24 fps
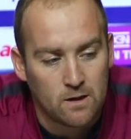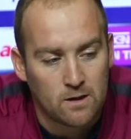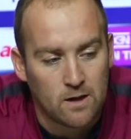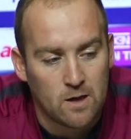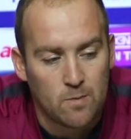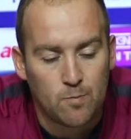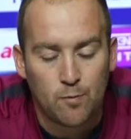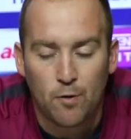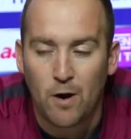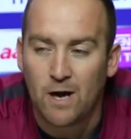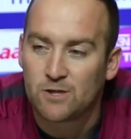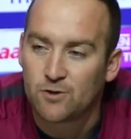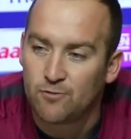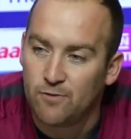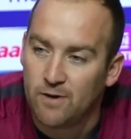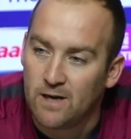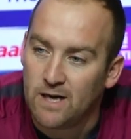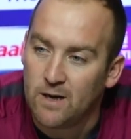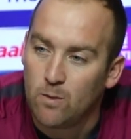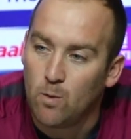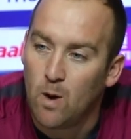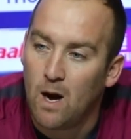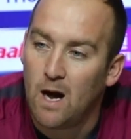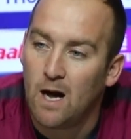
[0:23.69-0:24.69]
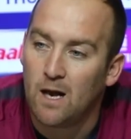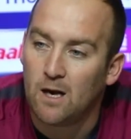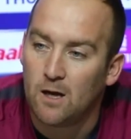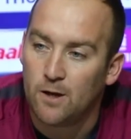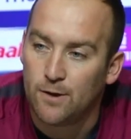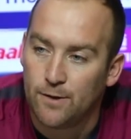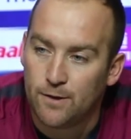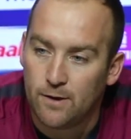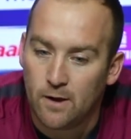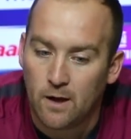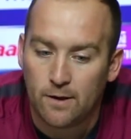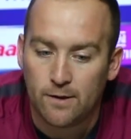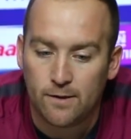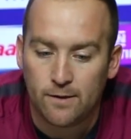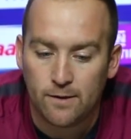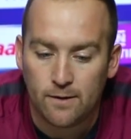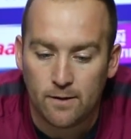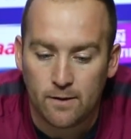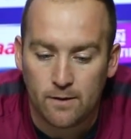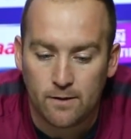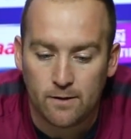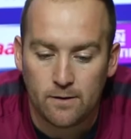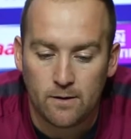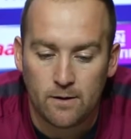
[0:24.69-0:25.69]
they pressed really well and
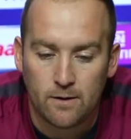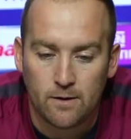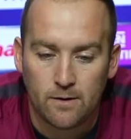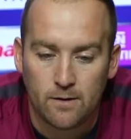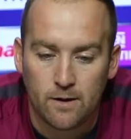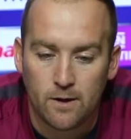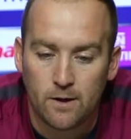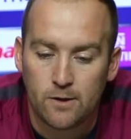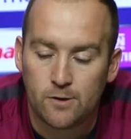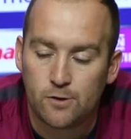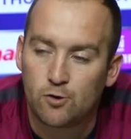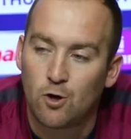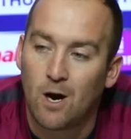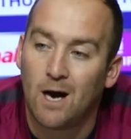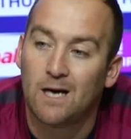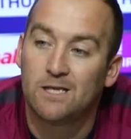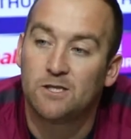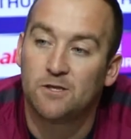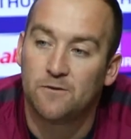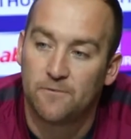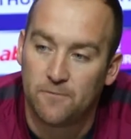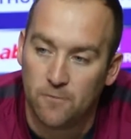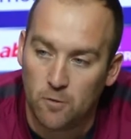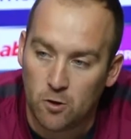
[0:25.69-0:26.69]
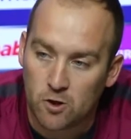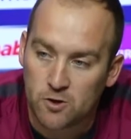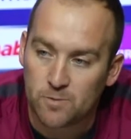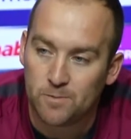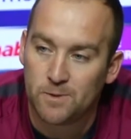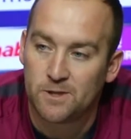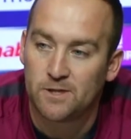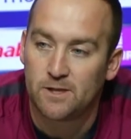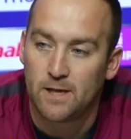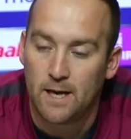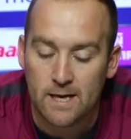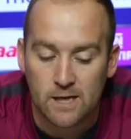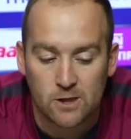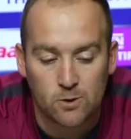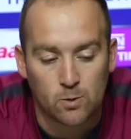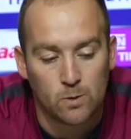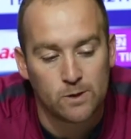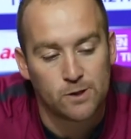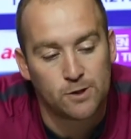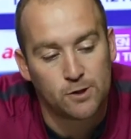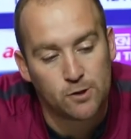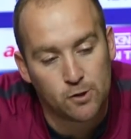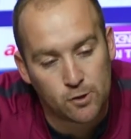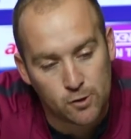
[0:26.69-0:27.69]
they tried to force mistakes
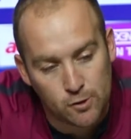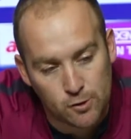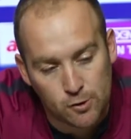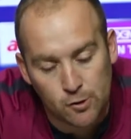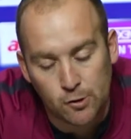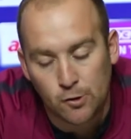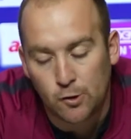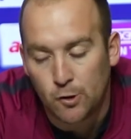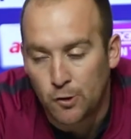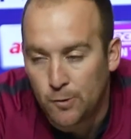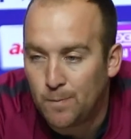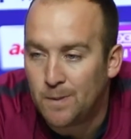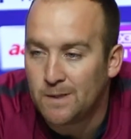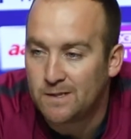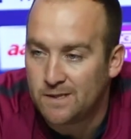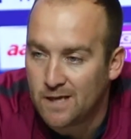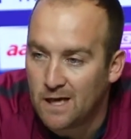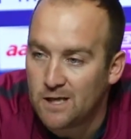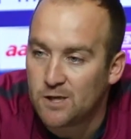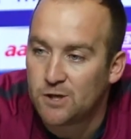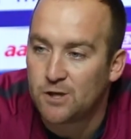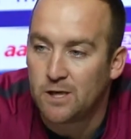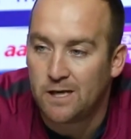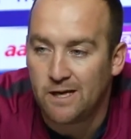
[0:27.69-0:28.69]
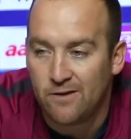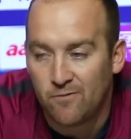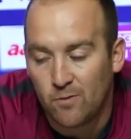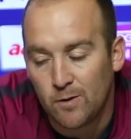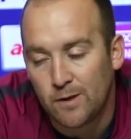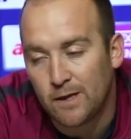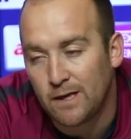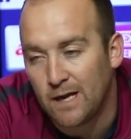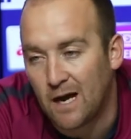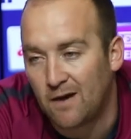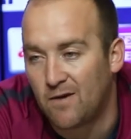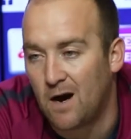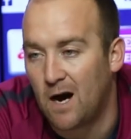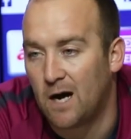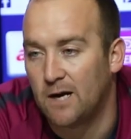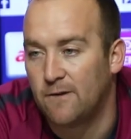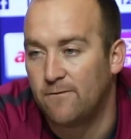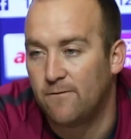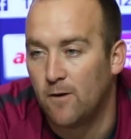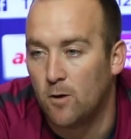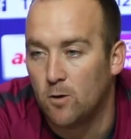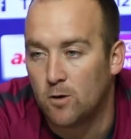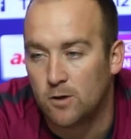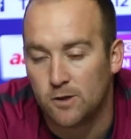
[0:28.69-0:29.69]
which could potentially, if we didn't have a
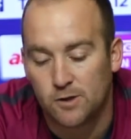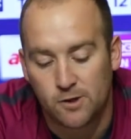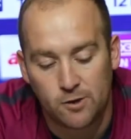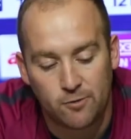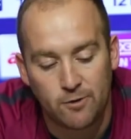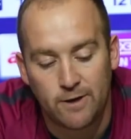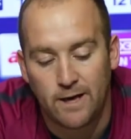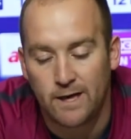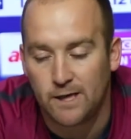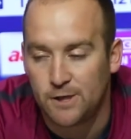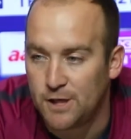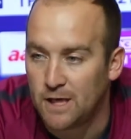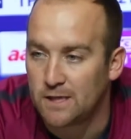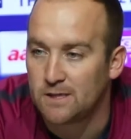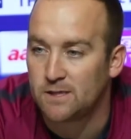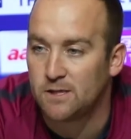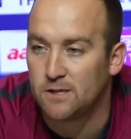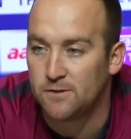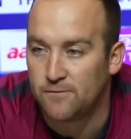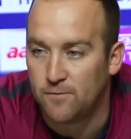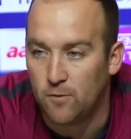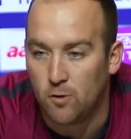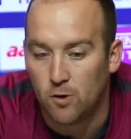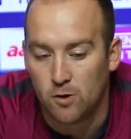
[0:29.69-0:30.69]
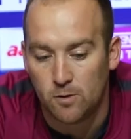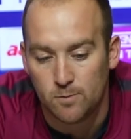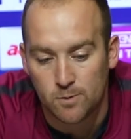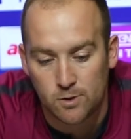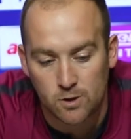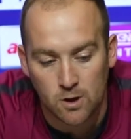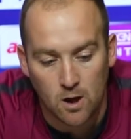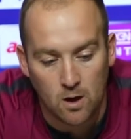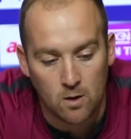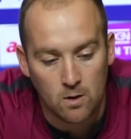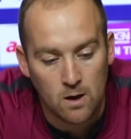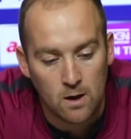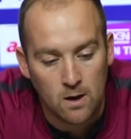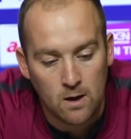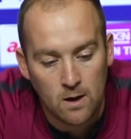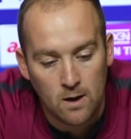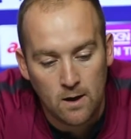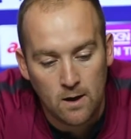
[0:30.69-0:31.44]
high focus, create chances for them. So,